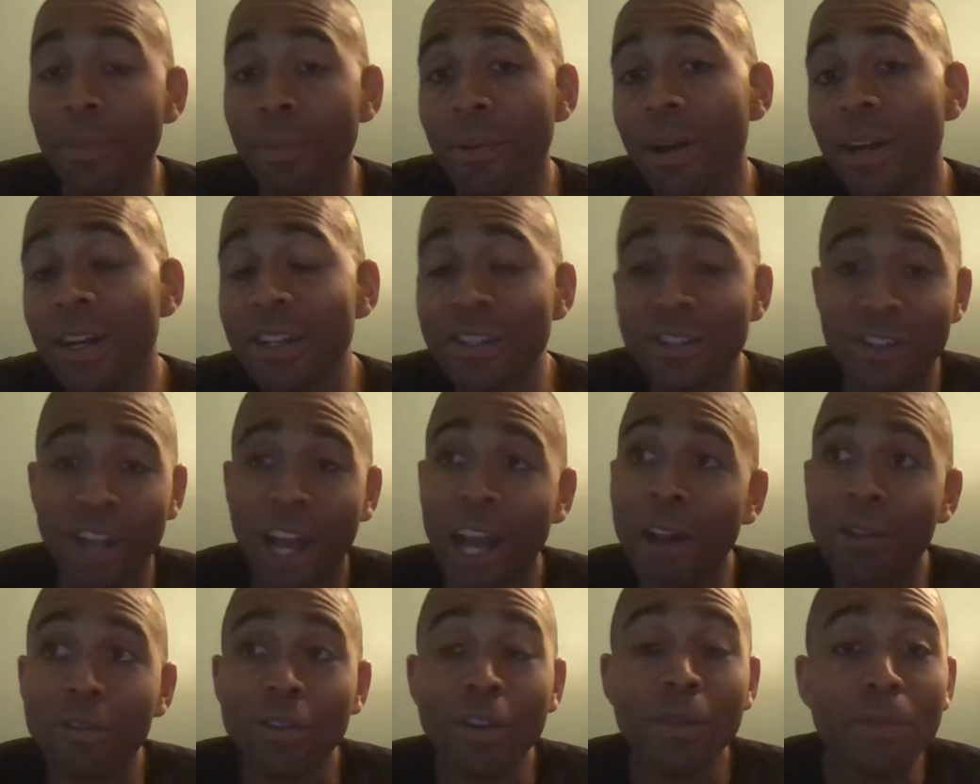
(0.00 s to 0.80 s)
Plus,
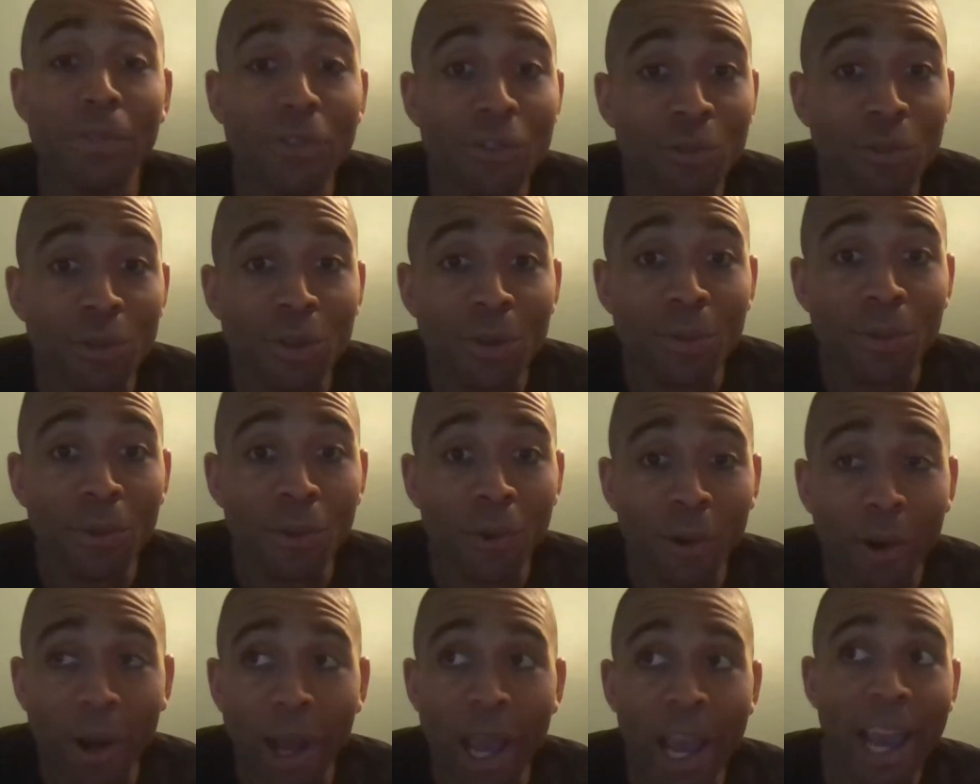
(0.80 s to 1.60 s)
I don't live with you
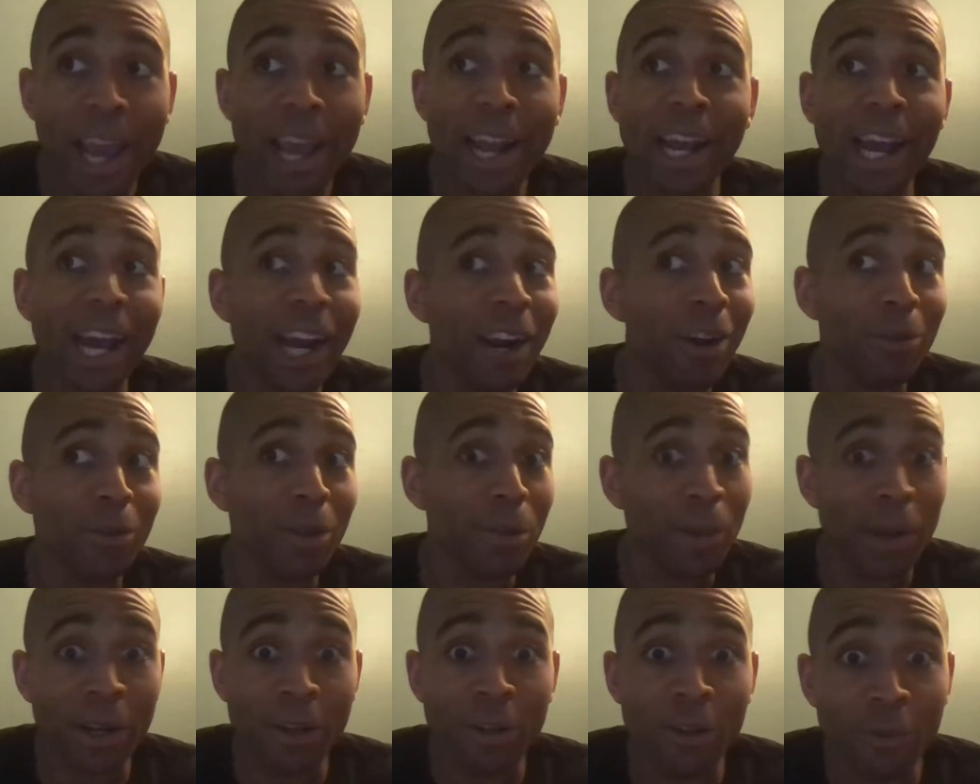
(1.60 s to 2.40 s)
anymore, and I don't
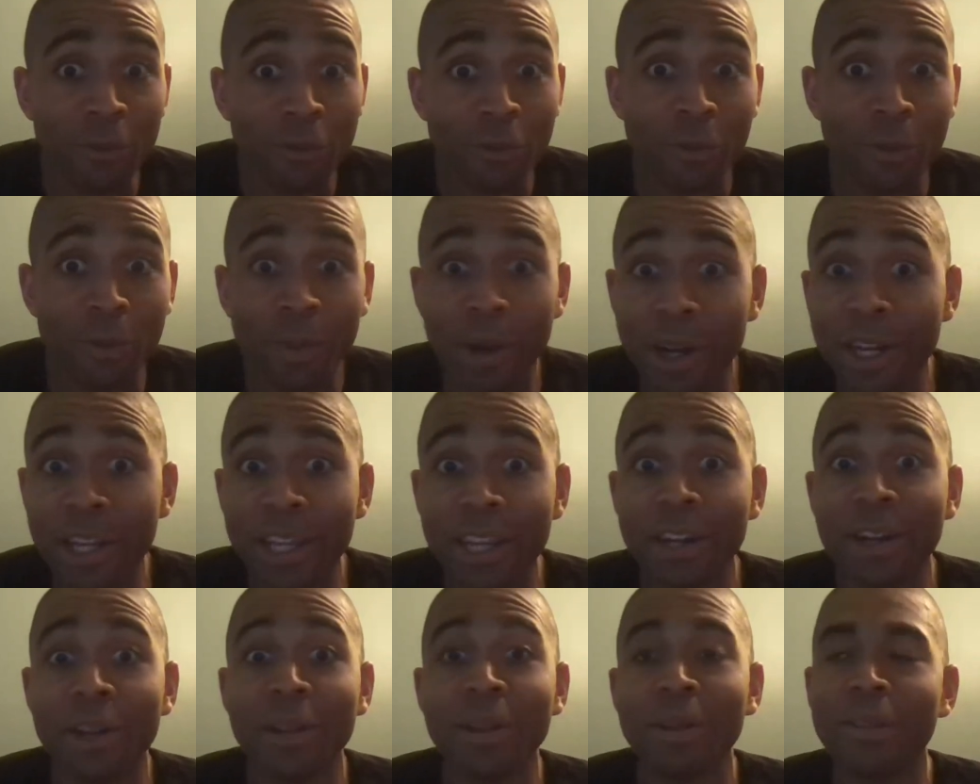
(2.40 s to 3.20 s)
depend on you for
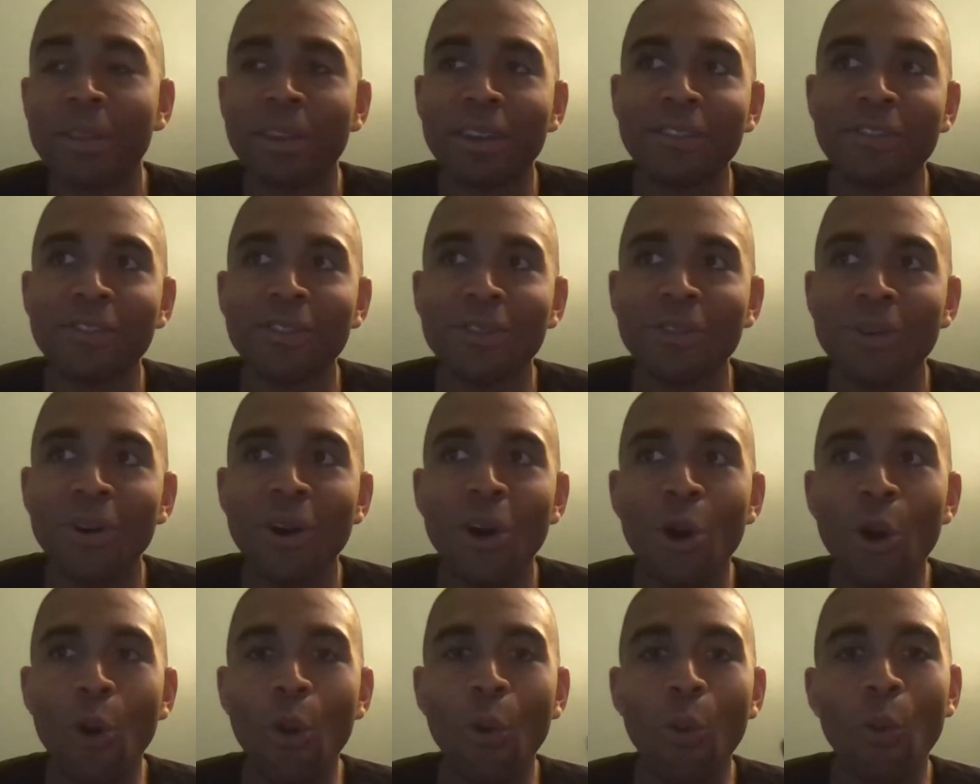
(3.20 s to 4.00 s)
money or anything. So
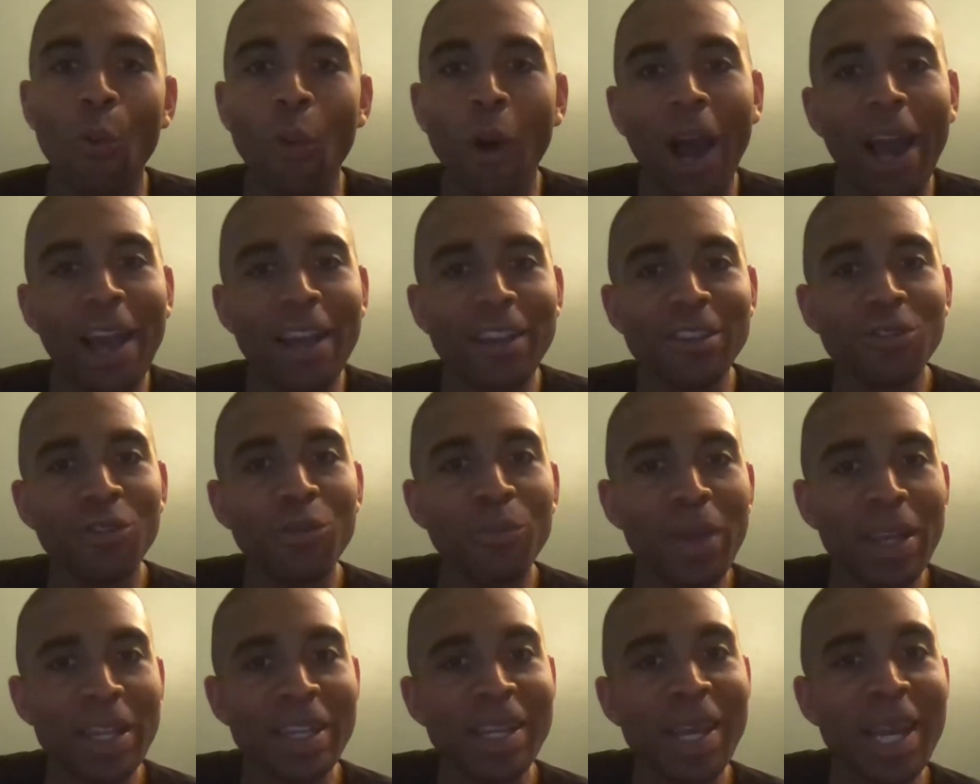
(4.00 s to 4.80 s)
why still
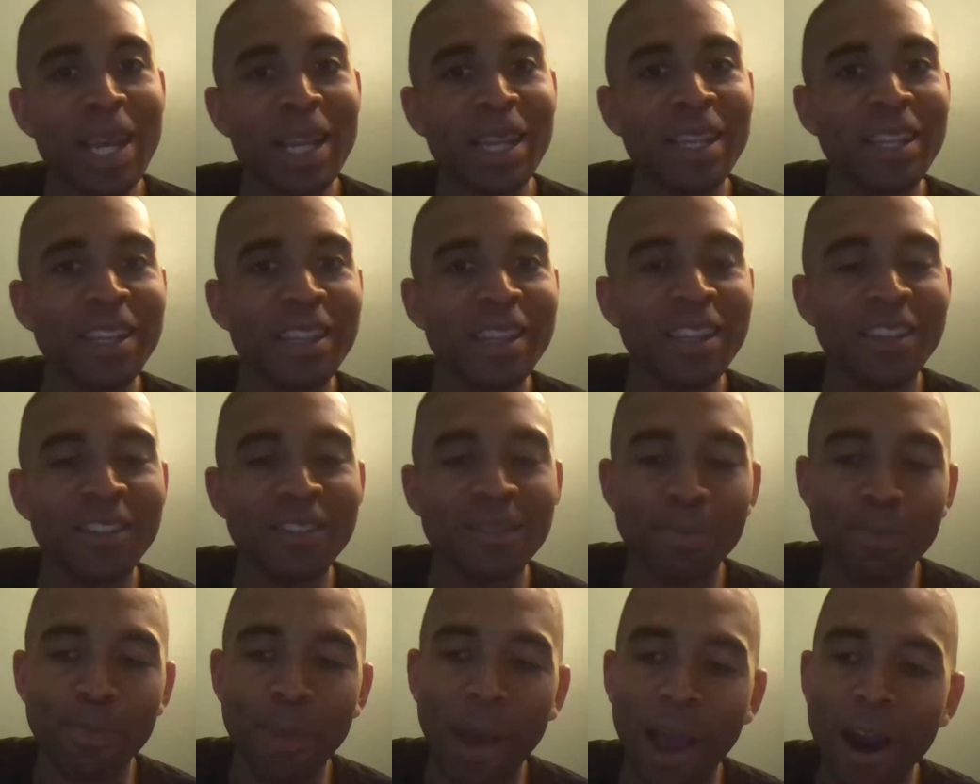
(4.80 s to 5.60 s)
maintain
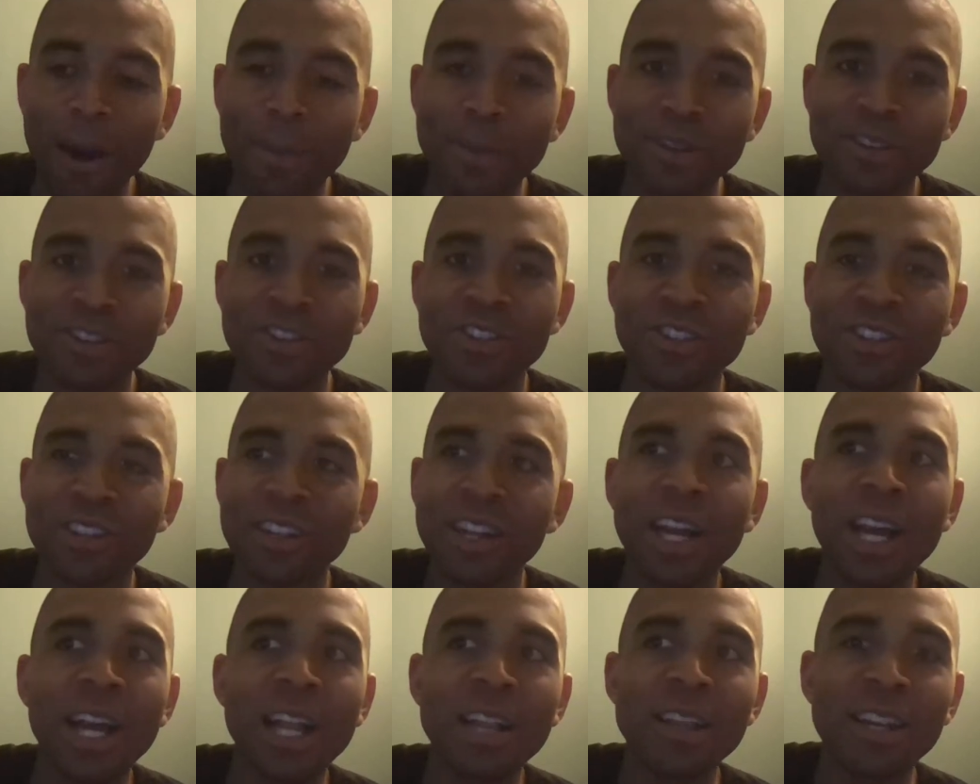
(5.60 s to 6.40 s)
this power position
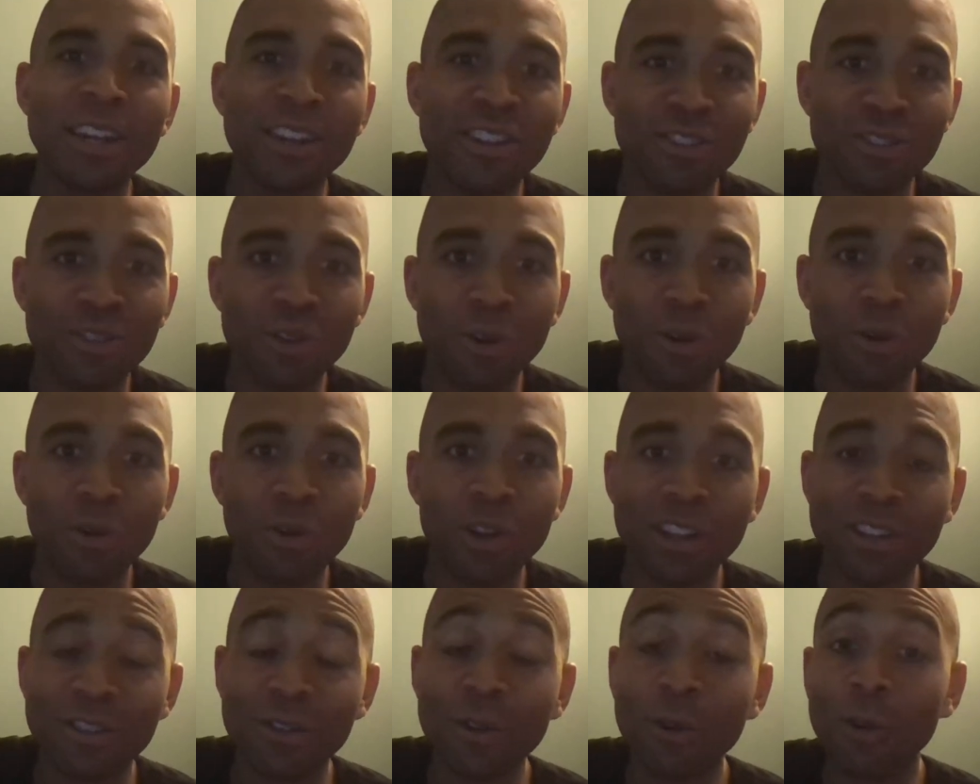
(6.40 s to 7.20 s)
that is a
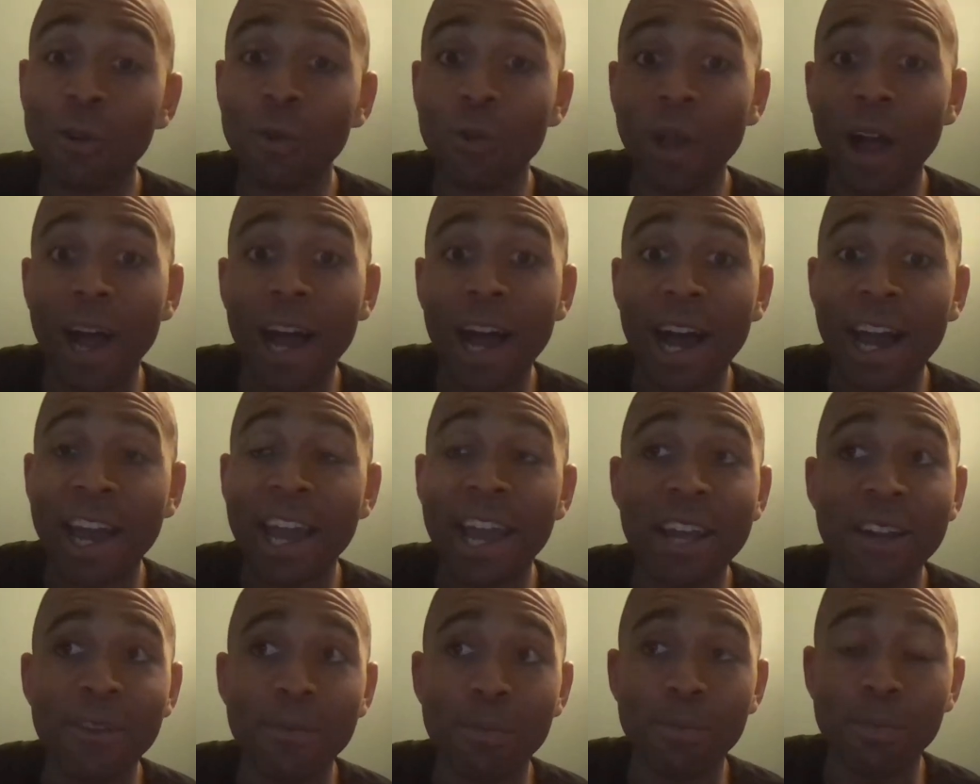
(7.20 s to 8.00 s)
total lie
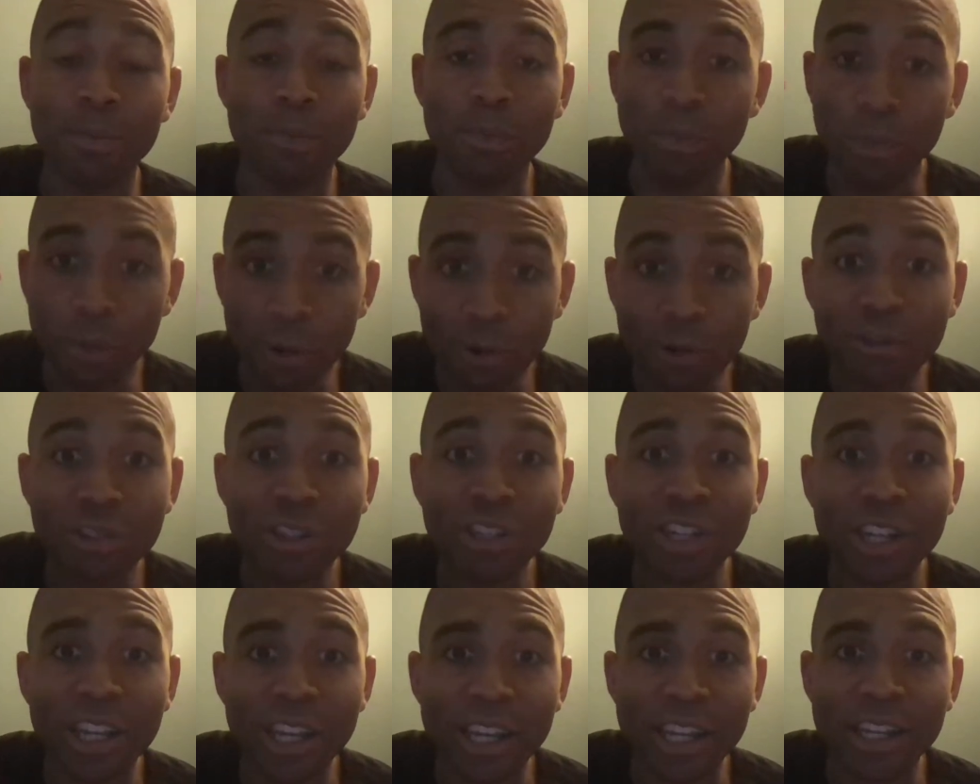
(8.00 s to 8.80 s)
and
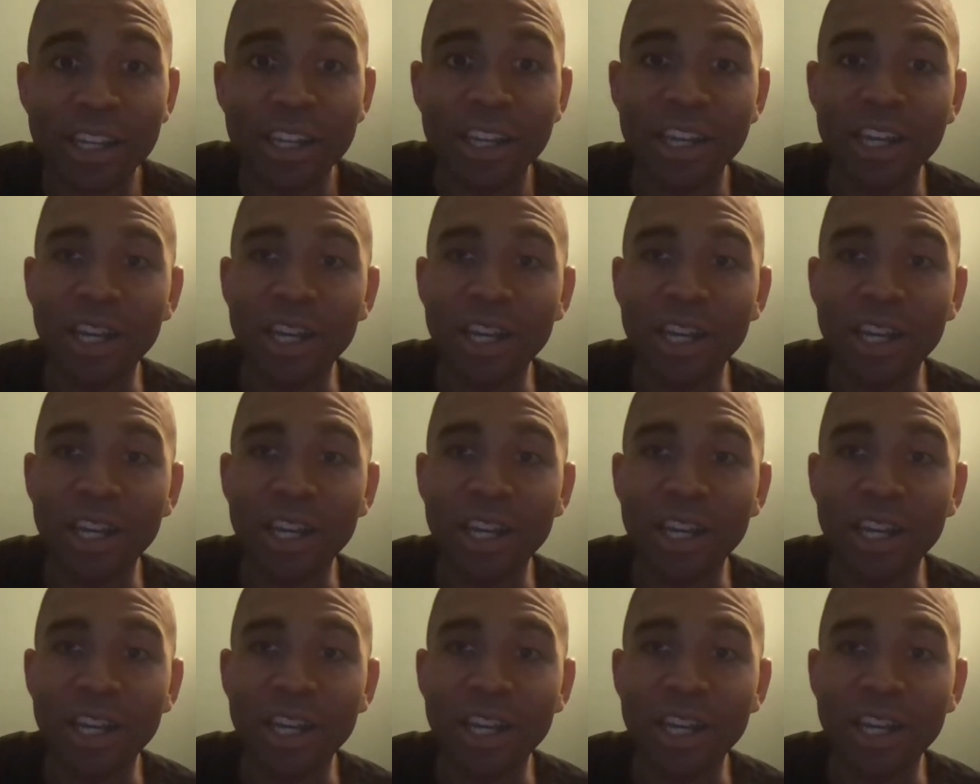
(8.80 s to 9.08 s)
bullshit?